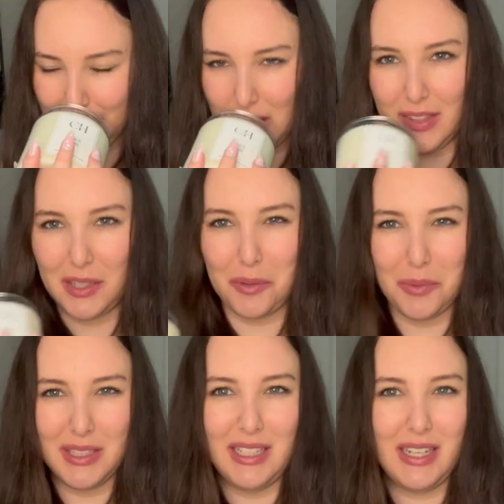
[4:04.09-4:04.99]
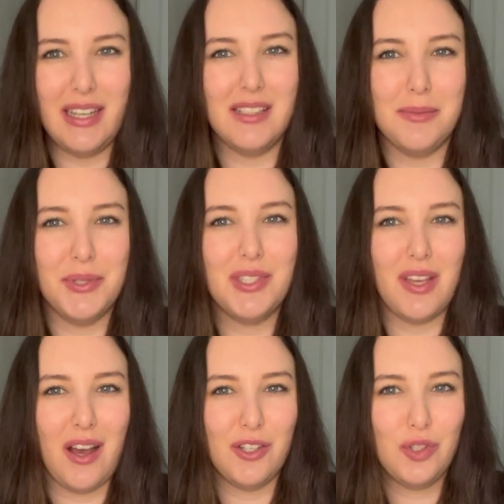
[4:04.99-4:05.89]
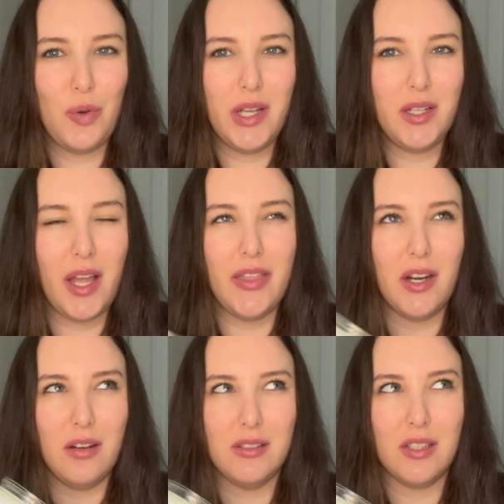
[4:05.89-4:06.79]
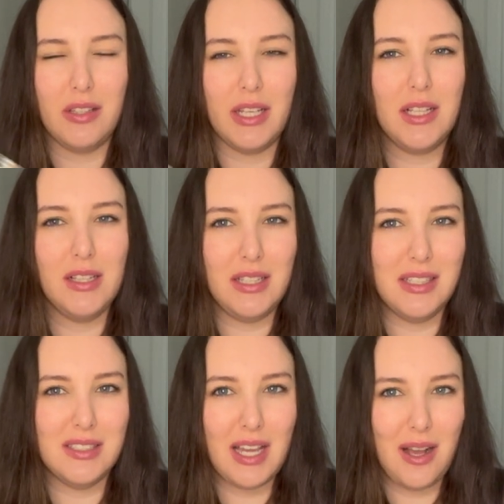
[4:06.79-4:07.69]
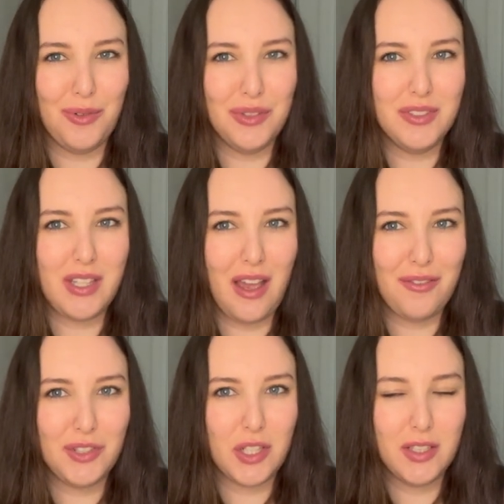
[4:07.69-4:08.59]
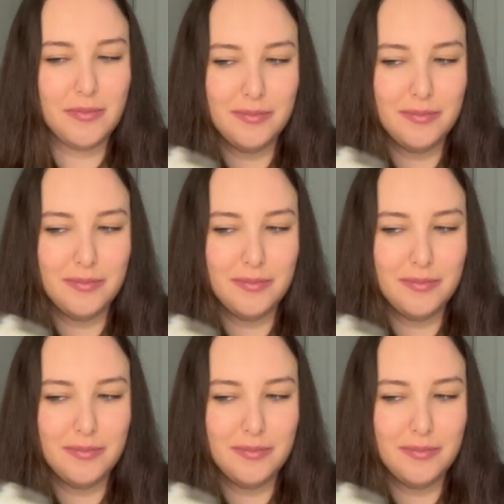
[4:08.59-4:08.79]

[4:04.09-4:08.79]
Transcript: and like a really nice massage oil and then also like clean towels after.